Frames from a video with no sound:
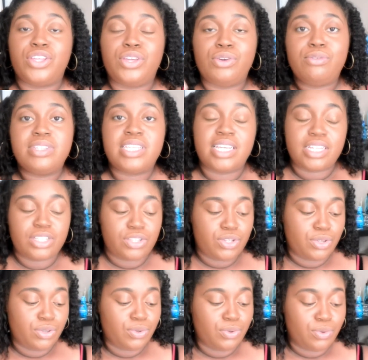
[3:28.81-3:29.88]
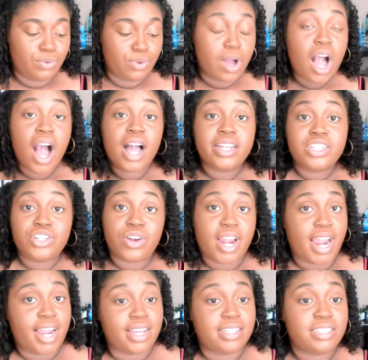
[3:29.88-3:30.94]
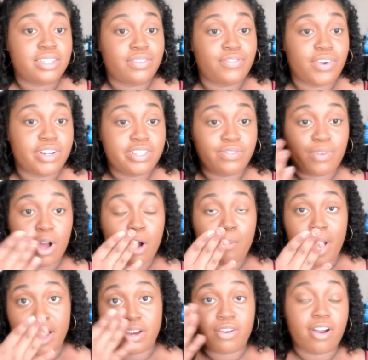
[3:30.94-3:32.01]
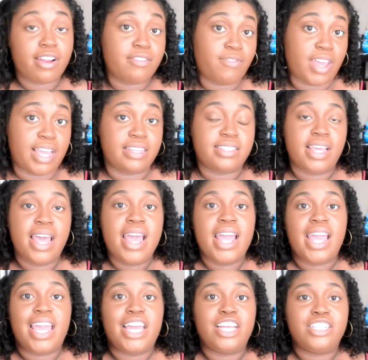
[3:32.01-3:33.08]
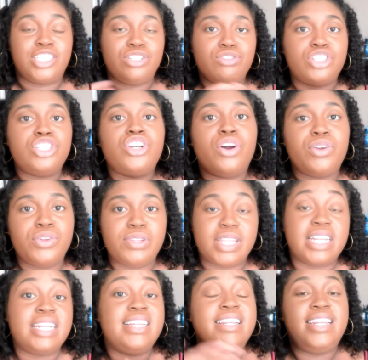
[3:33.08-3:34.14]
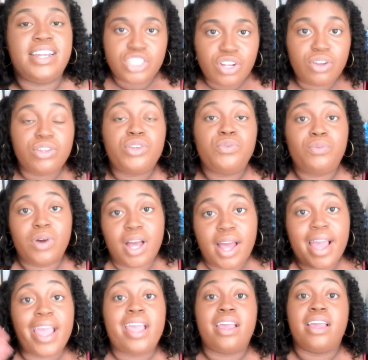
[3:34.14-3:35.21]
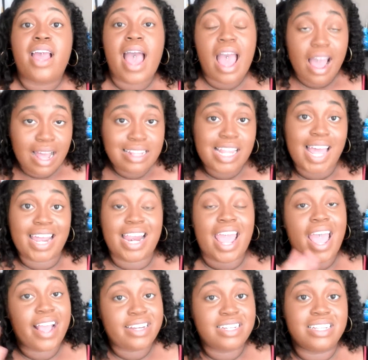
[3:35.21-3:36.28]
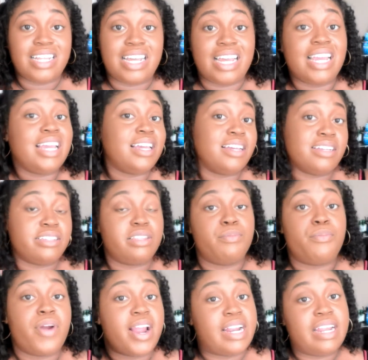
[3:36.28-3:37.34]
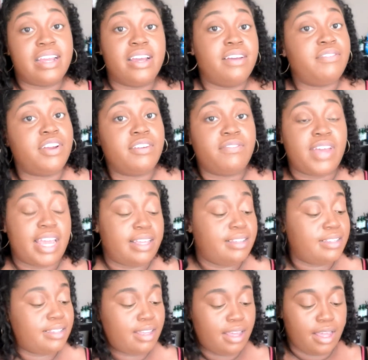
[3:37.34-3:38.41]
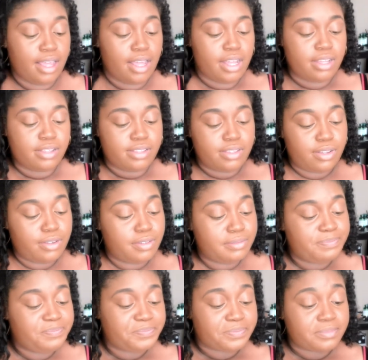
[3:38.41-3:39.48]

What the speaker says: use it to contrast, first of all, my dark face, and to show you what a highlight actually is, the brightening of your face. So